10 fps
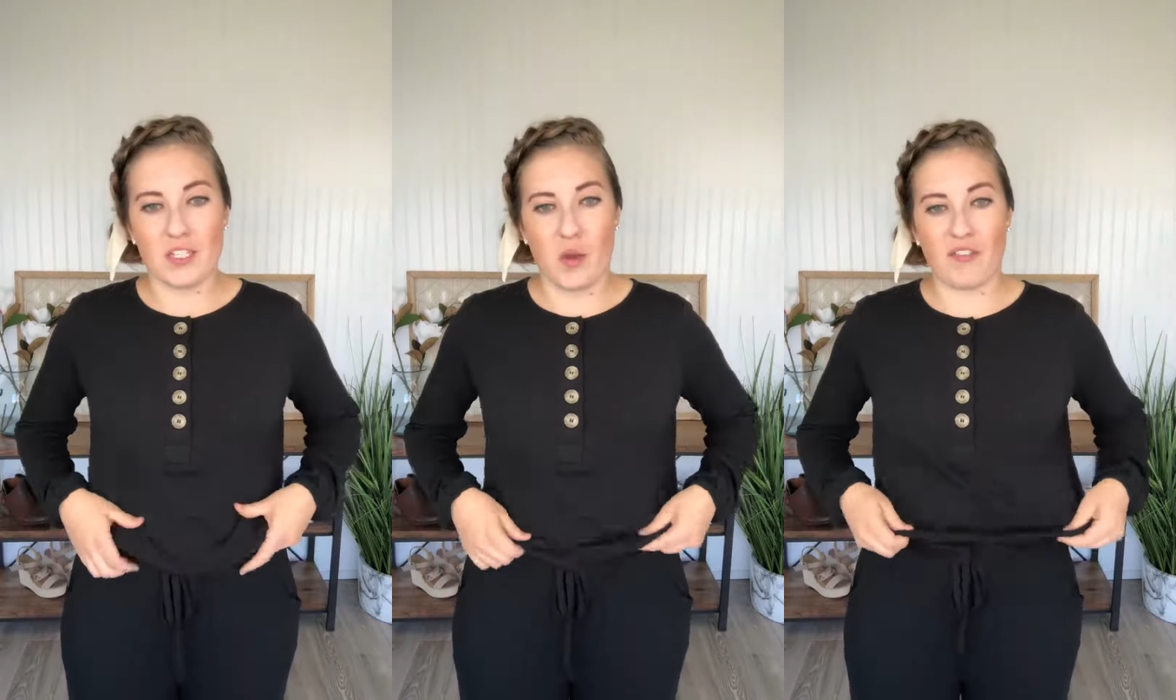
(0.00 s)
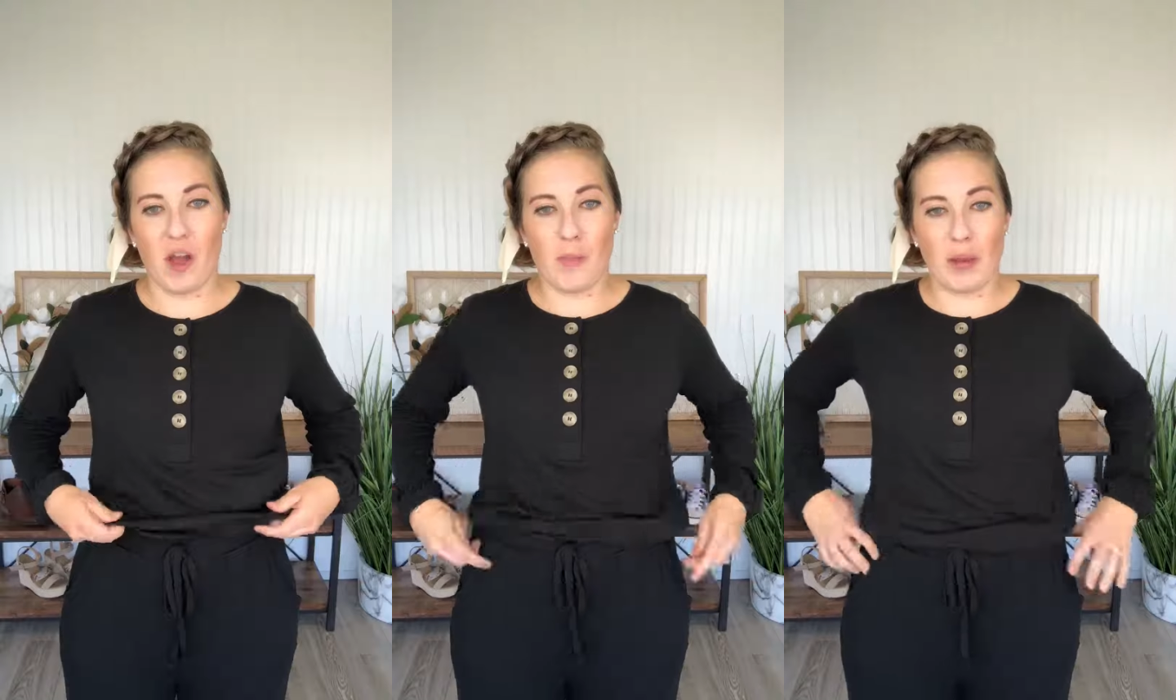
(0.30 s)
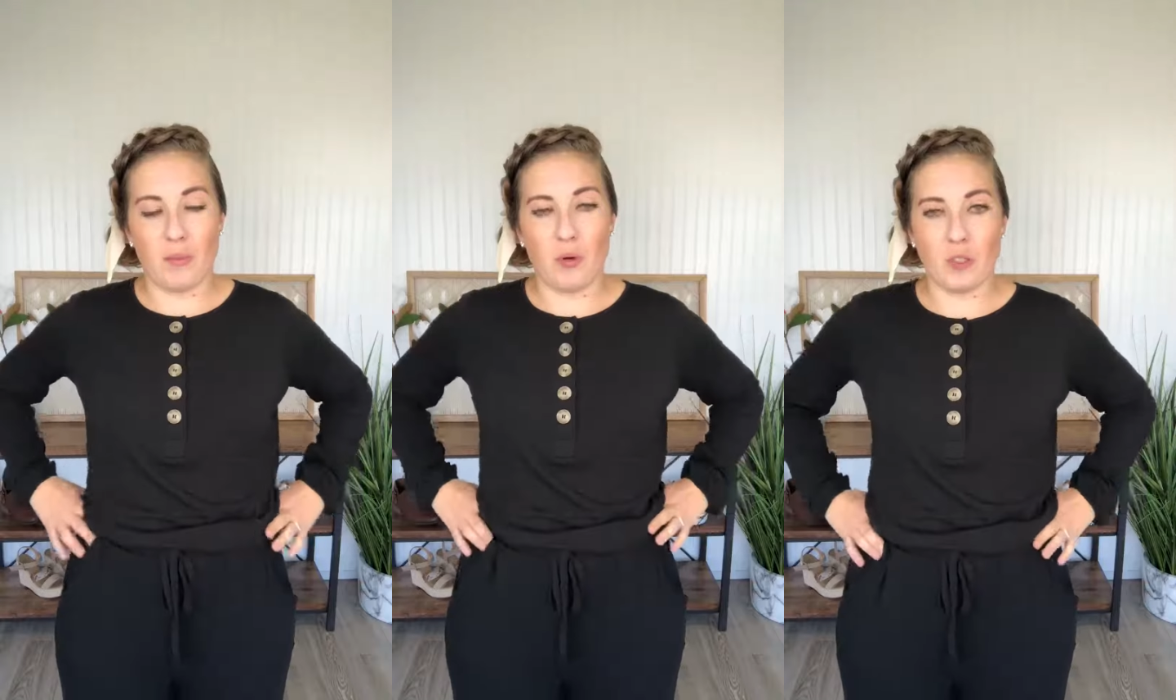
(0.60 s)
So I've got
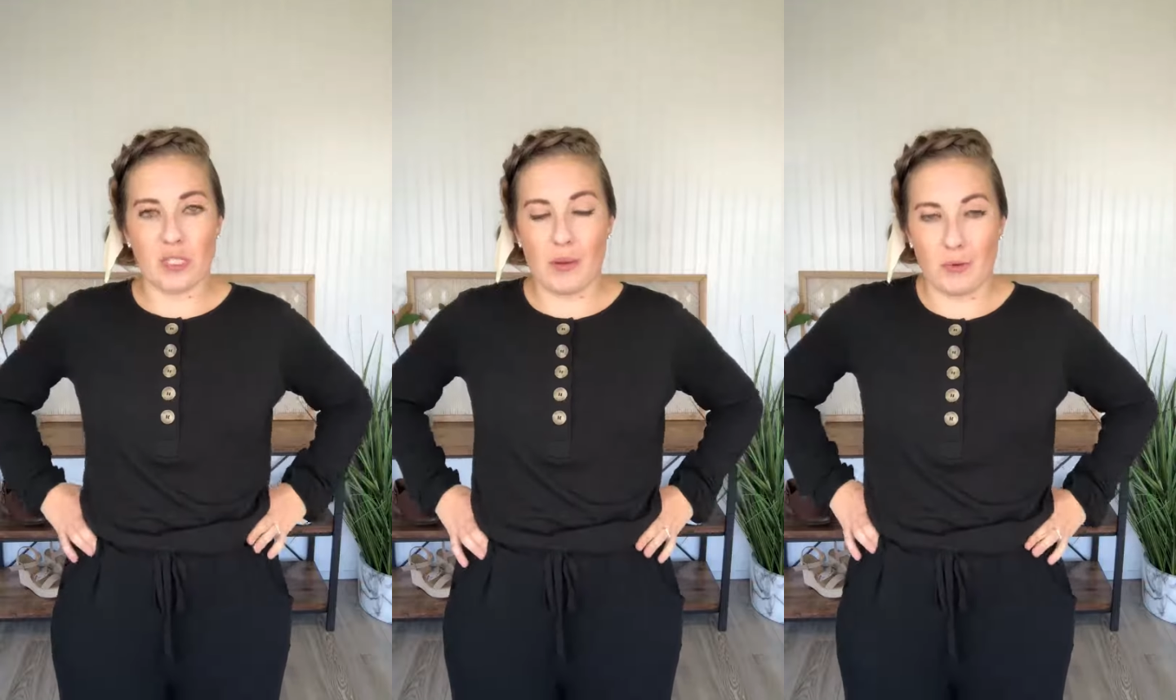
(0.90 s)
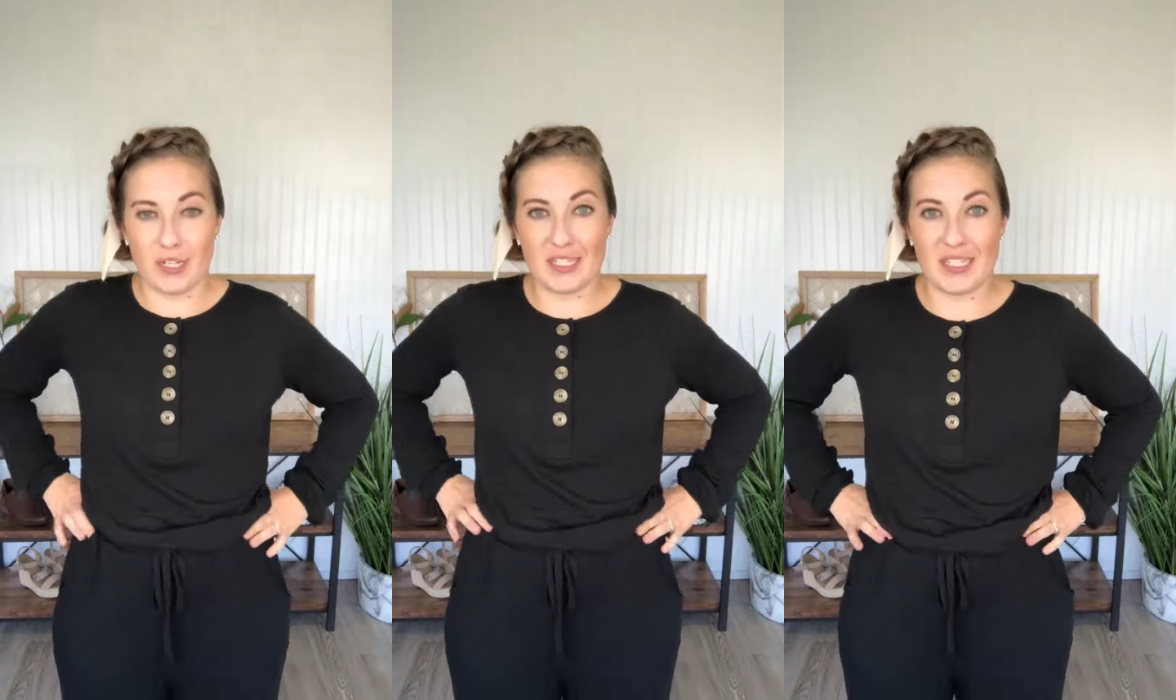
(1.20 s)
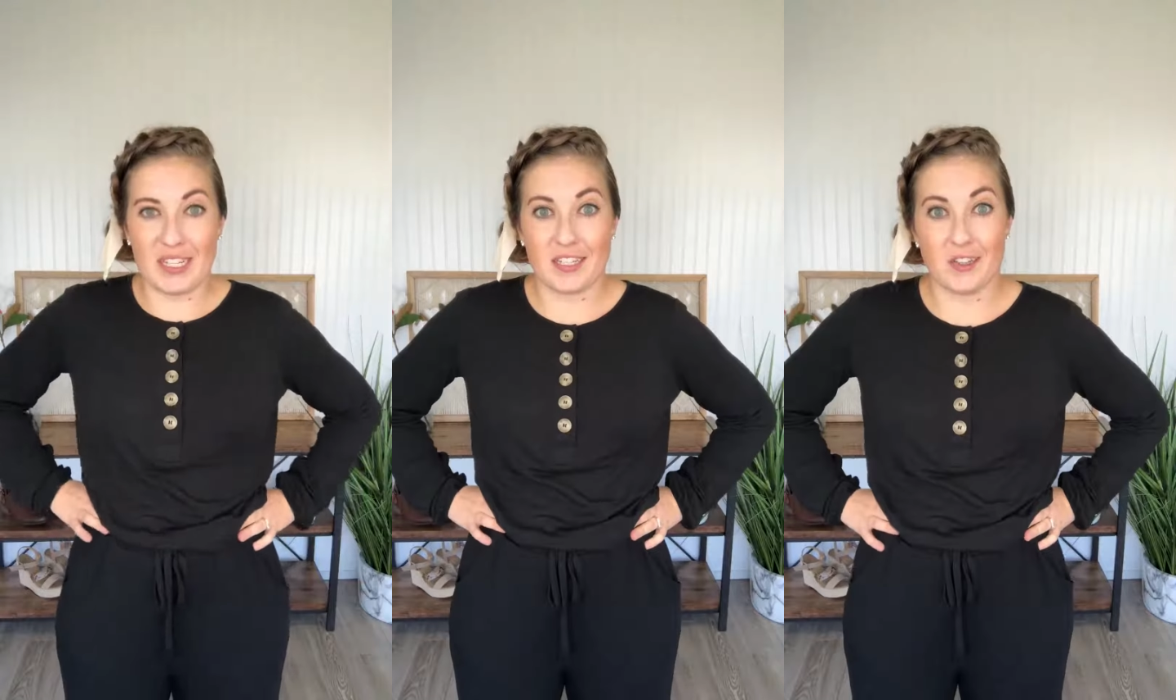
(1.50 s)
mine pulled up where it
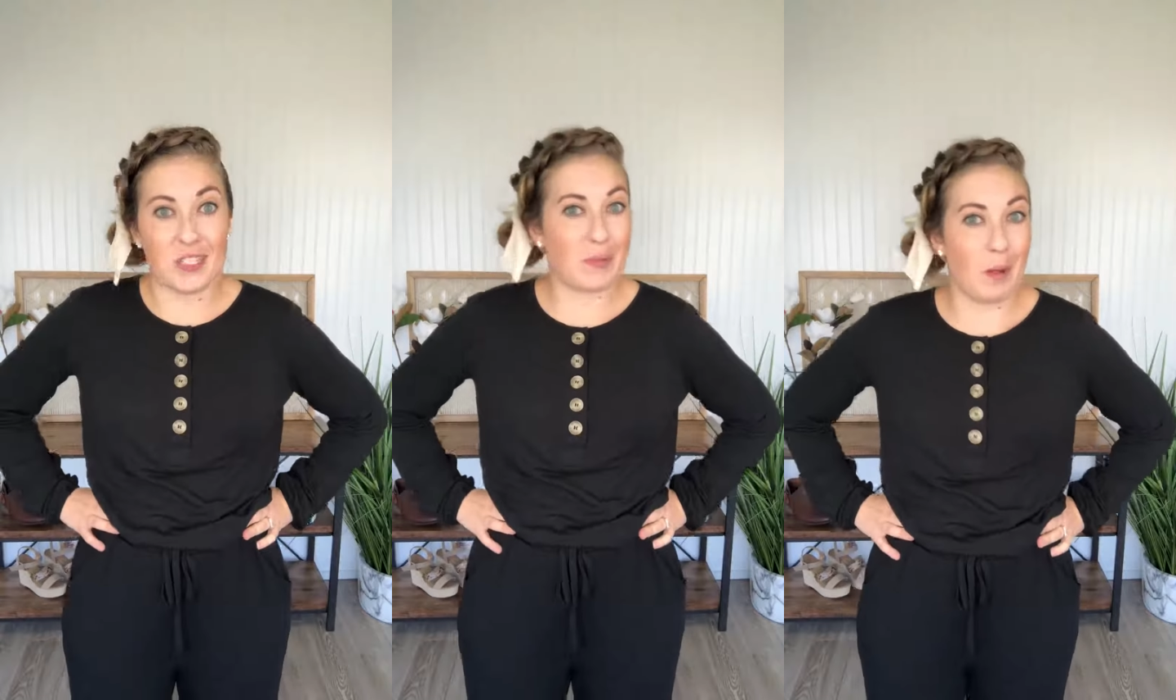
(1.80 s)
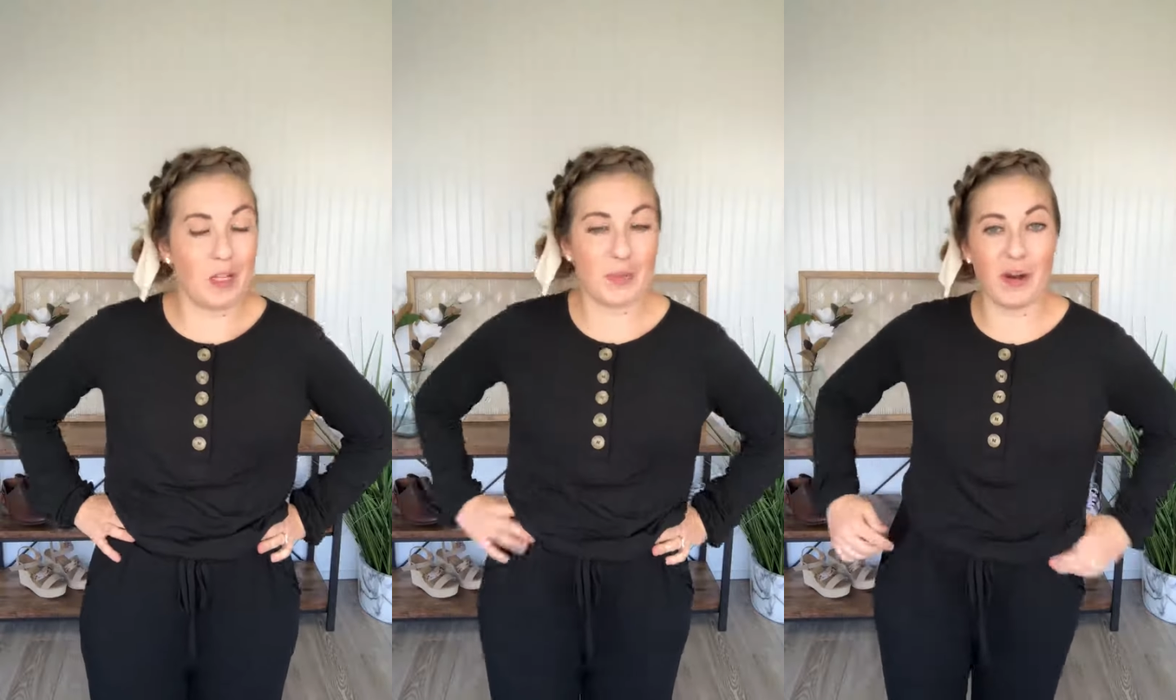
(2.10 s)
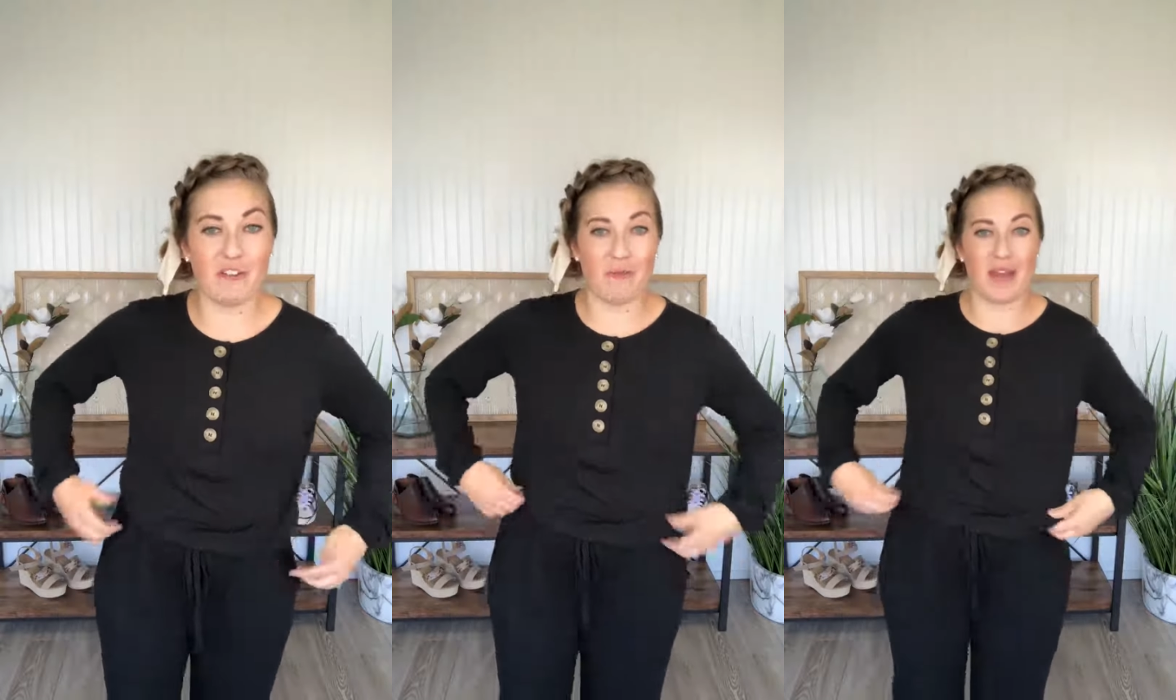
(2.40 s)
sits on the smallest
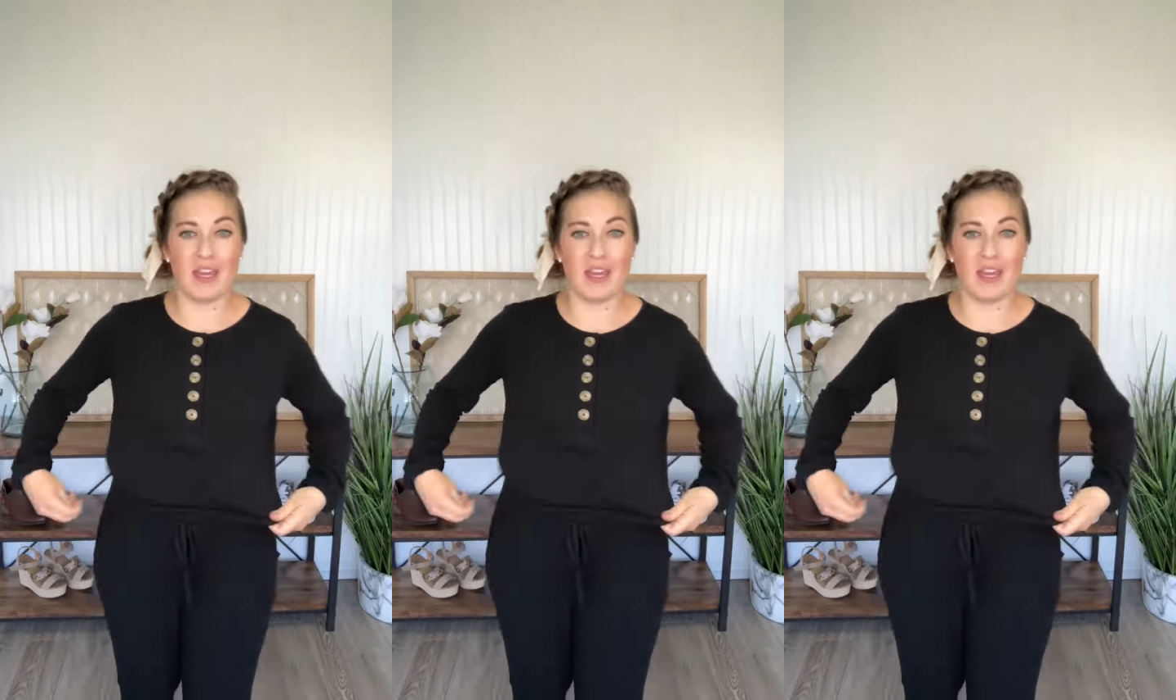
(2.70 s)
part of my